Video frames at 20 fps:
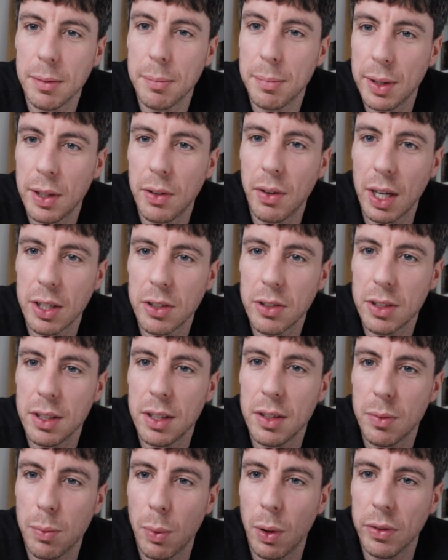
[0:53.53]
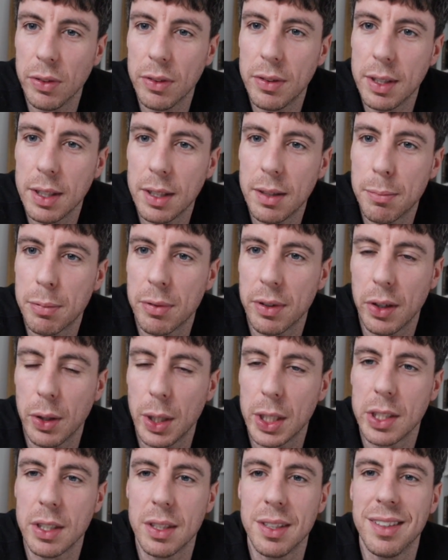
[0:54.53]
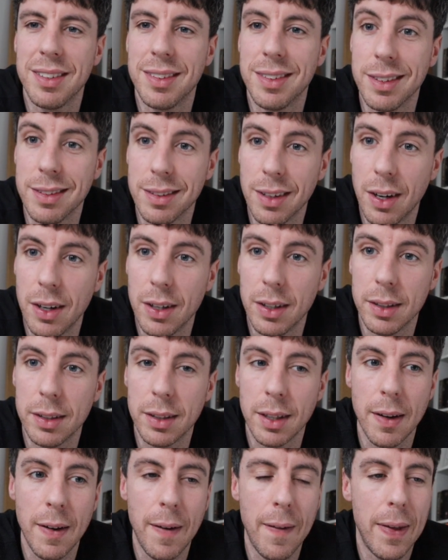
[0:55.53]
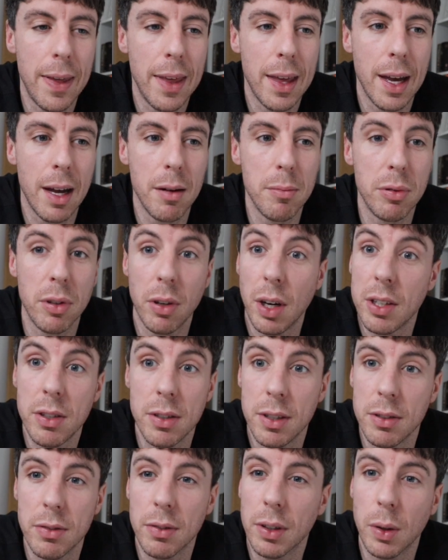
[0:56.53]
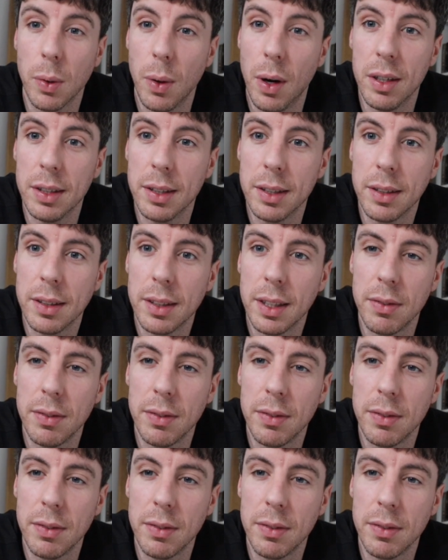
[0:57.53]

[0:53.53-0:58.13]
and progression is wanted, progression is desired, and progression is required.